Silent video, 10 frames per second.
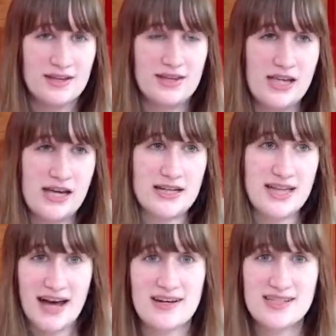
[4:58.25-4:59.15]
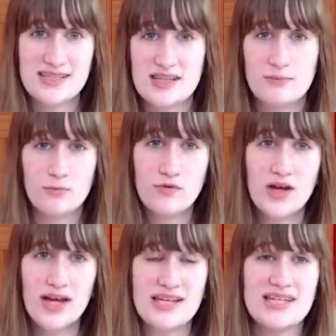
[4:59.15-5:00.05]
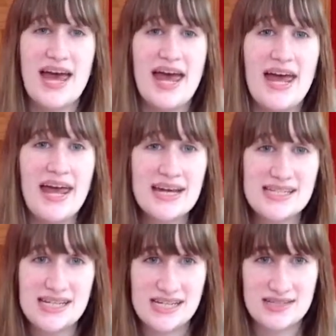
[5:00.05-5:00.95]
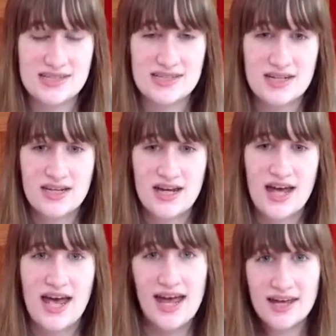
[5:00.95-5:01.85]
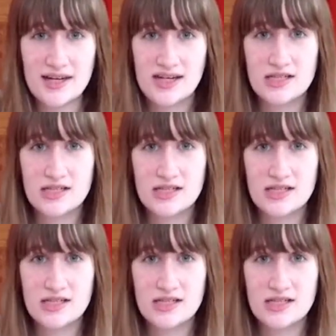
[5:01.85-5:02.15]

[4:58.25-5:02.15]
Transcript: The antagonist in the movie is Hades. Hades